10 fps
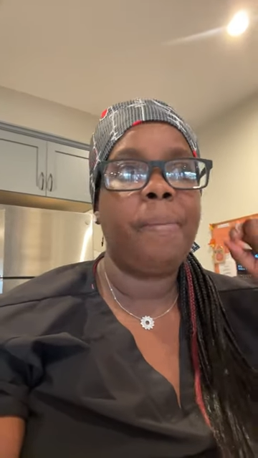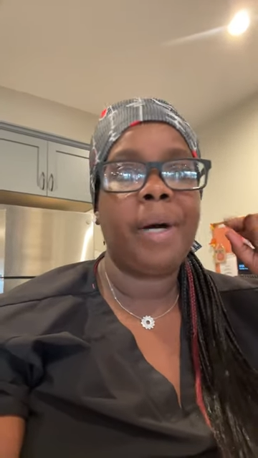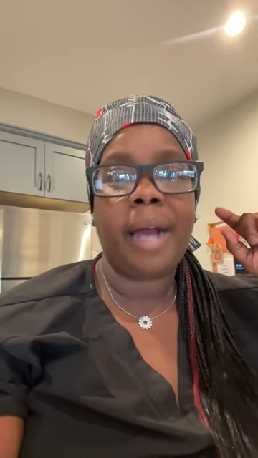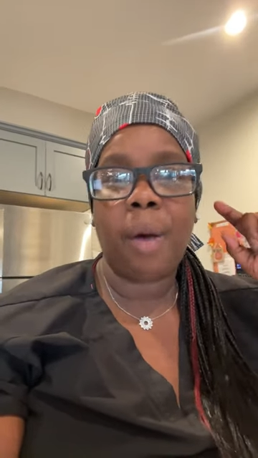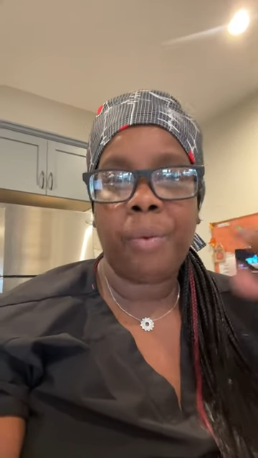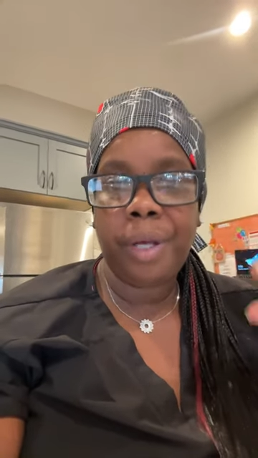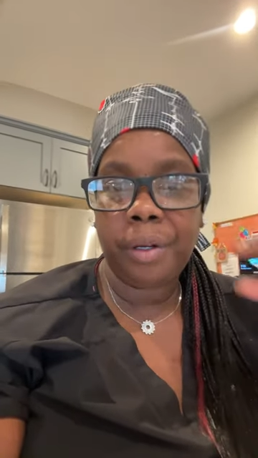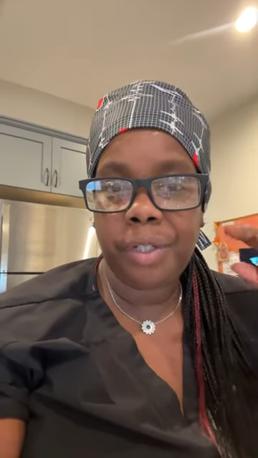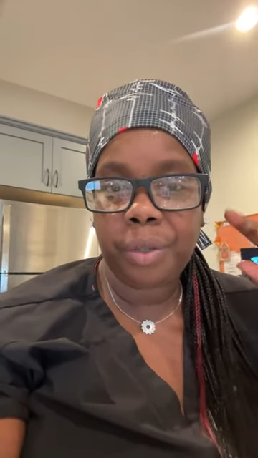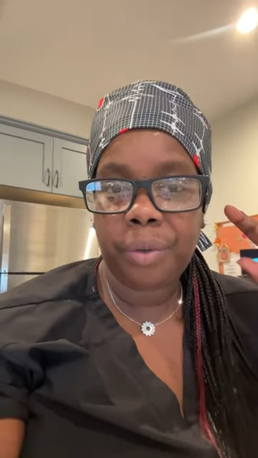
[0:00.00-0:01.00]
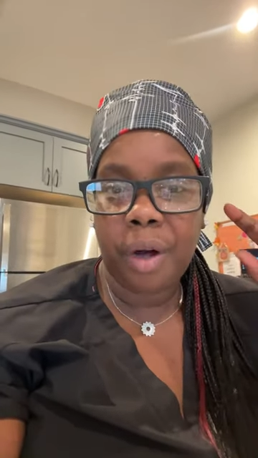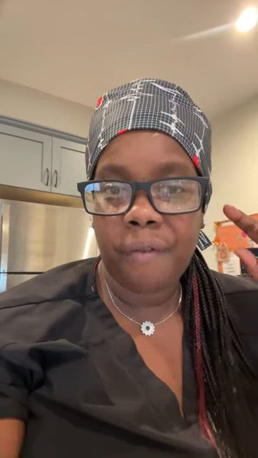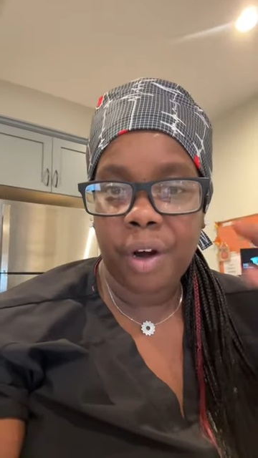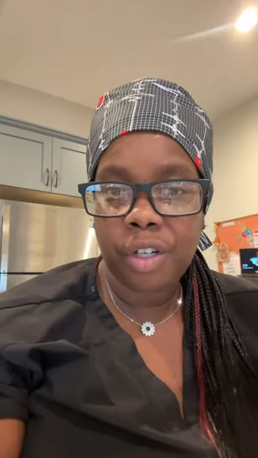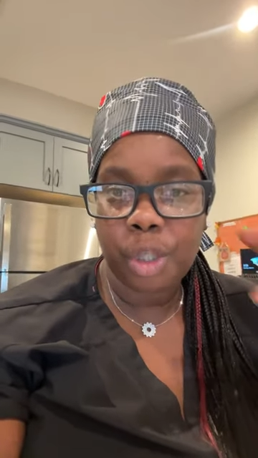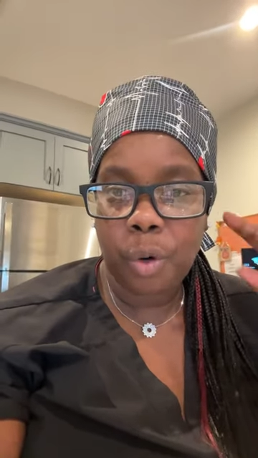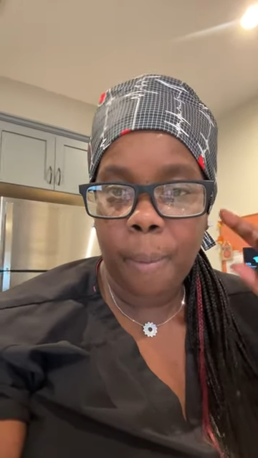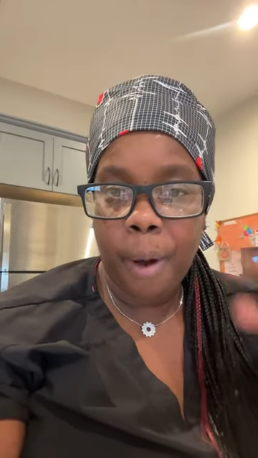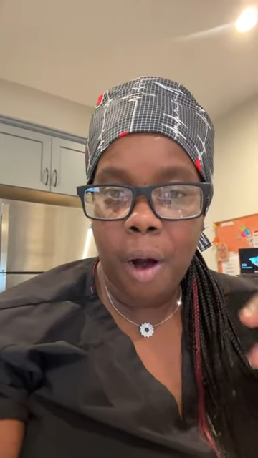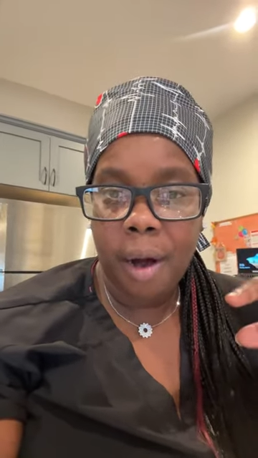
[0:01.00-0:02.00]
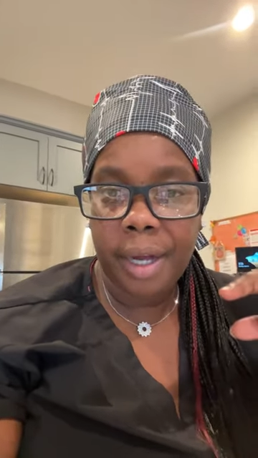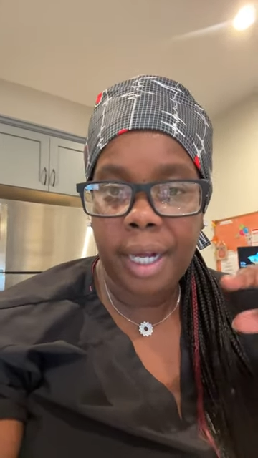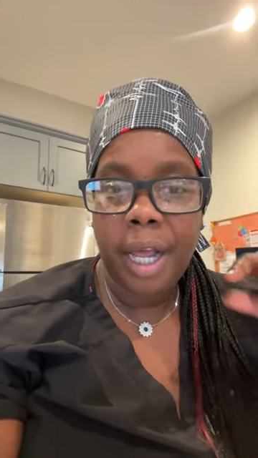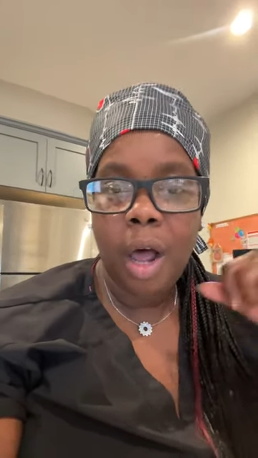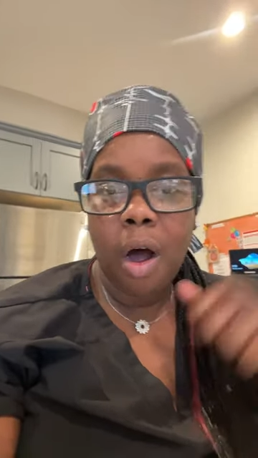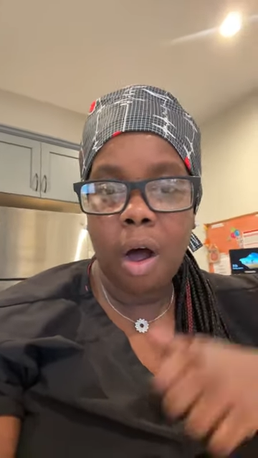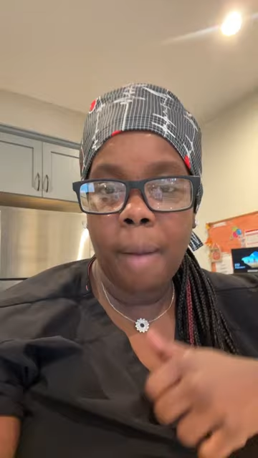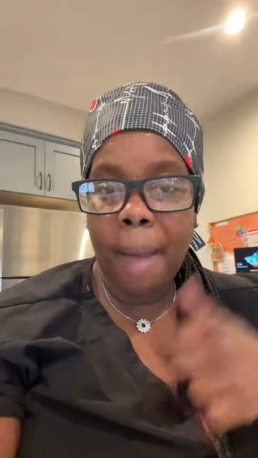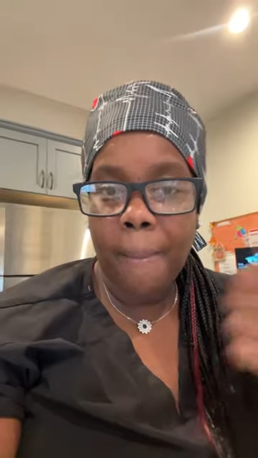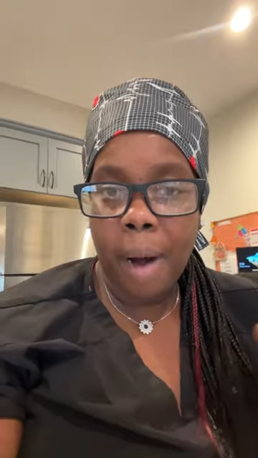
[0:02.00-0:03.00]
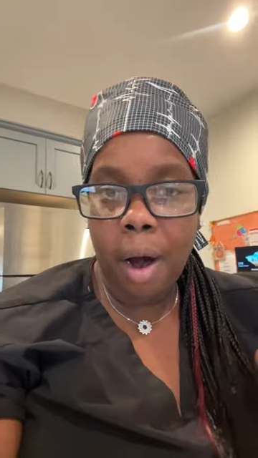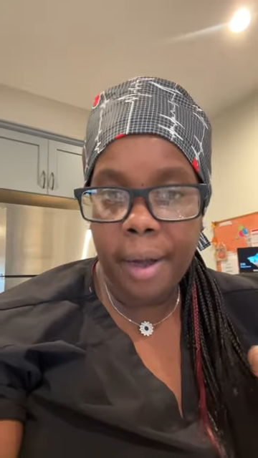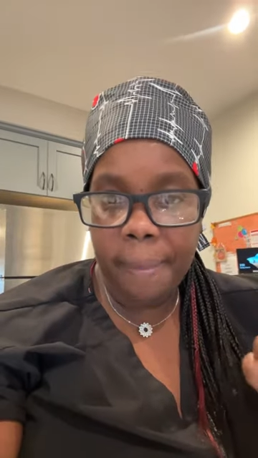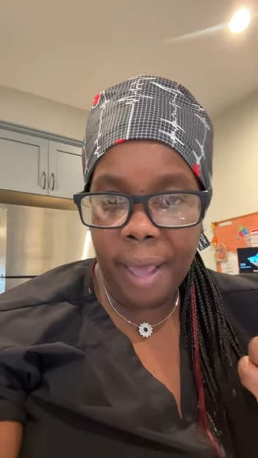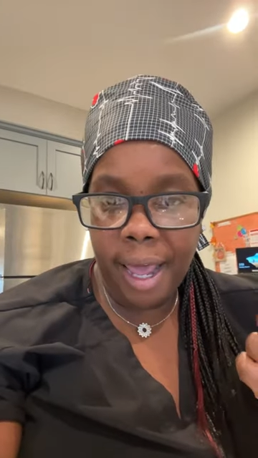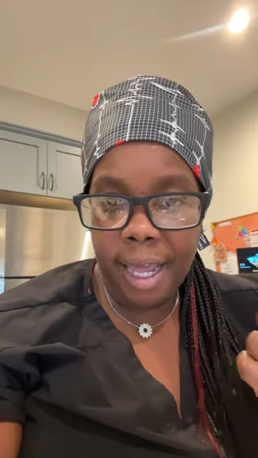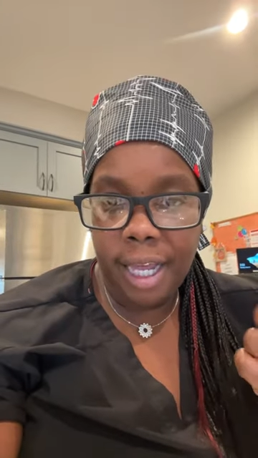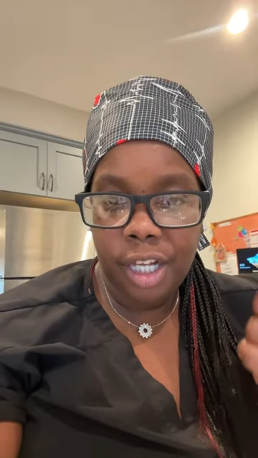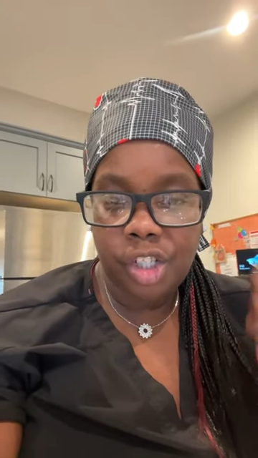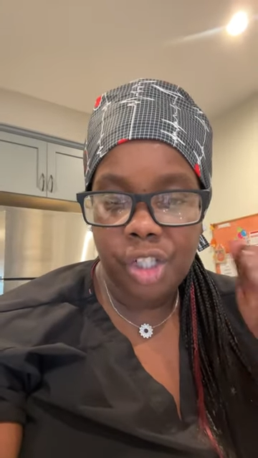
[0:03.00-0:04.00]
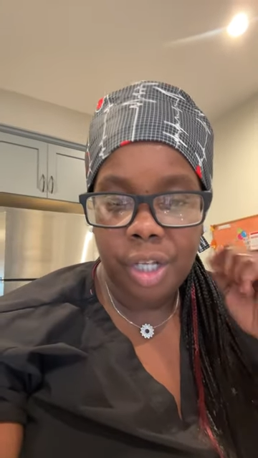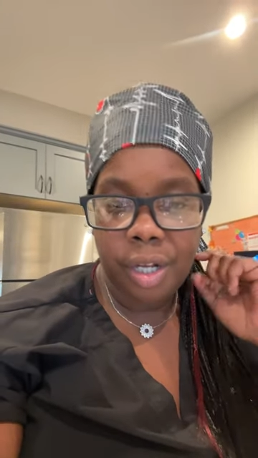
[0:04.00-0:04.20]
But I will do a virtual party on my party page.